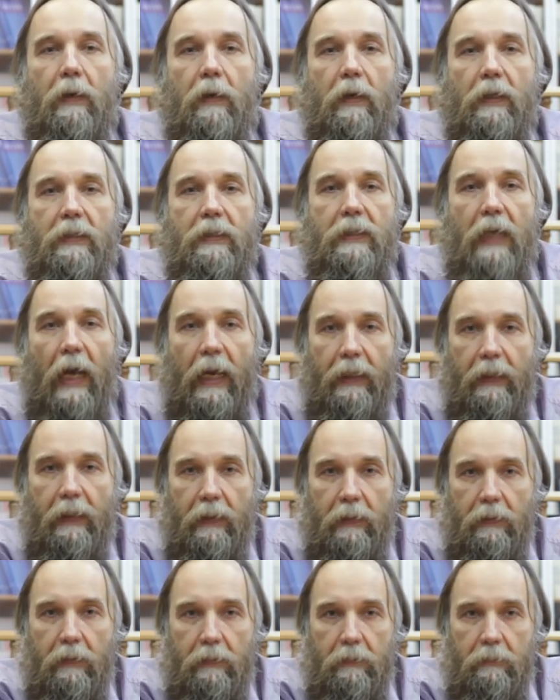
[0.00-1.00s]

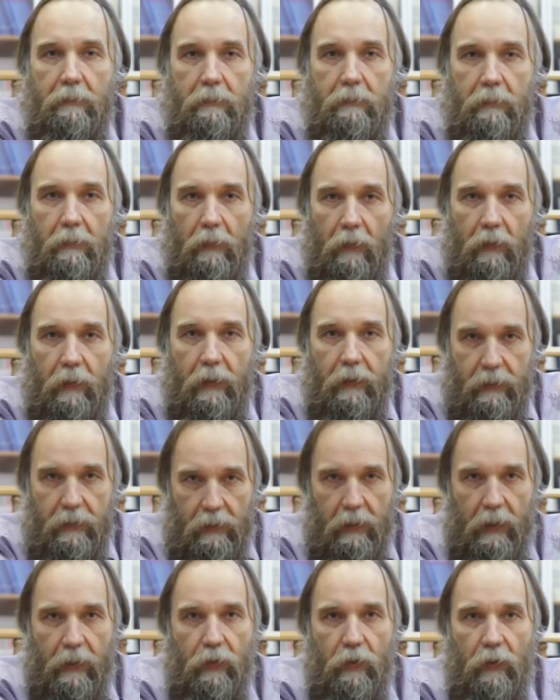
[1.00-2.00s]
psychic
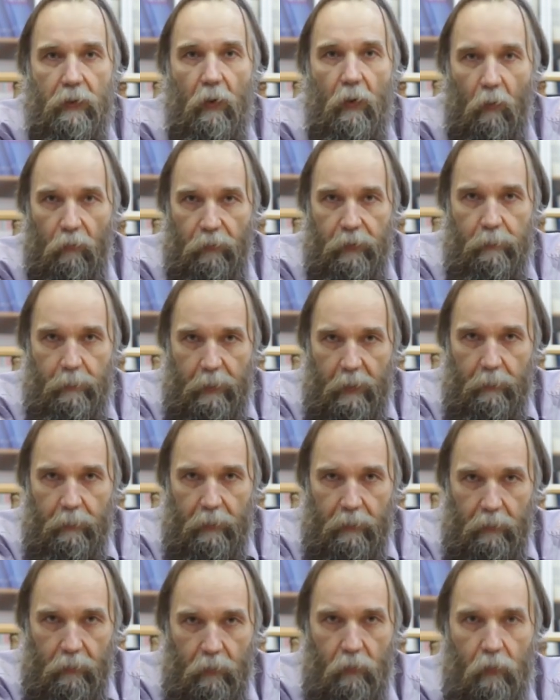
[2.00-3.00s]
organization of the
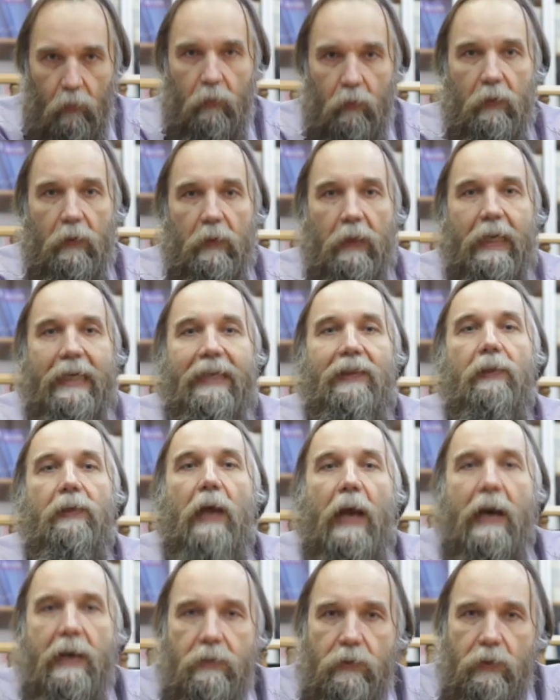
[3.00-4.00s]
people. You could
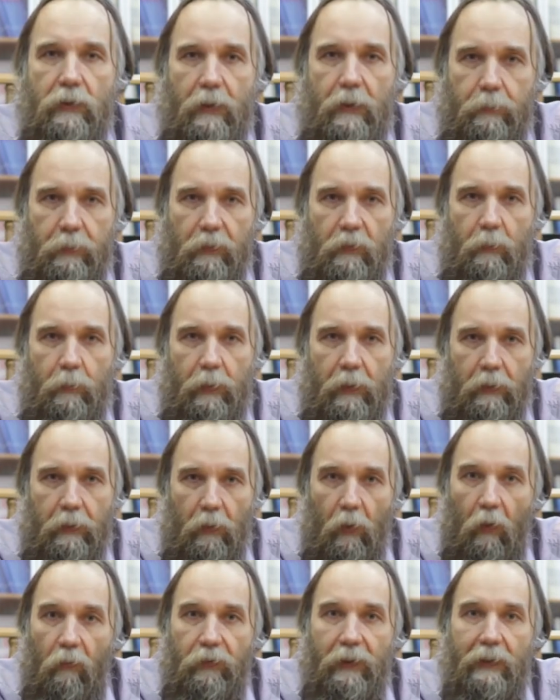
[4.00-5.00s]
enlarge the
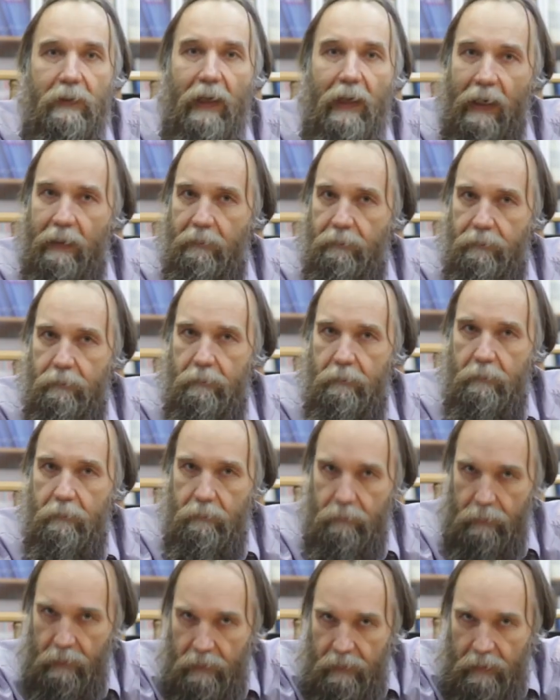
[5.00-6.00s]
possibility of the life,
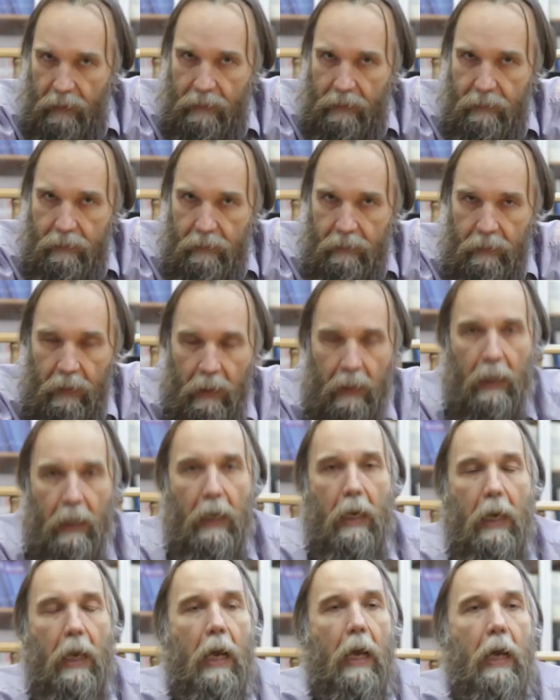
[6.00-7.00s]
precisely,
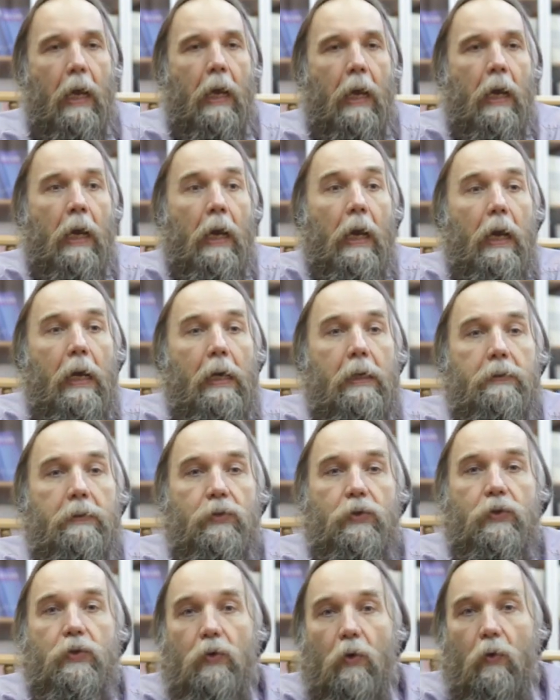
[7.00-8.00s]
and
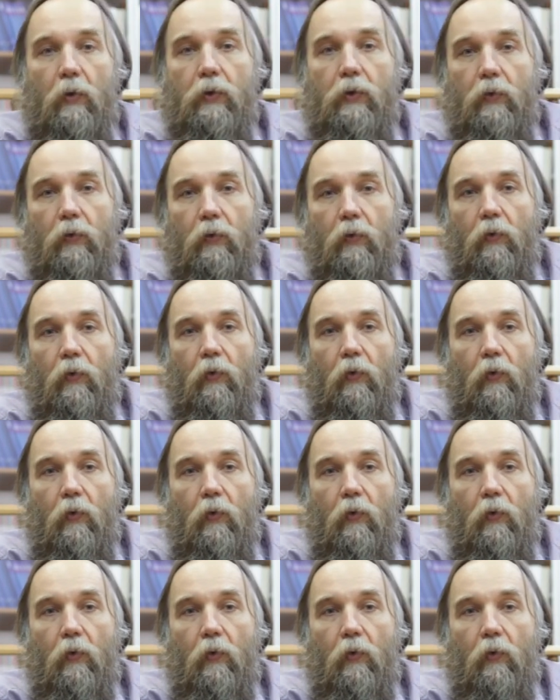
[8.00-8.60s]
so you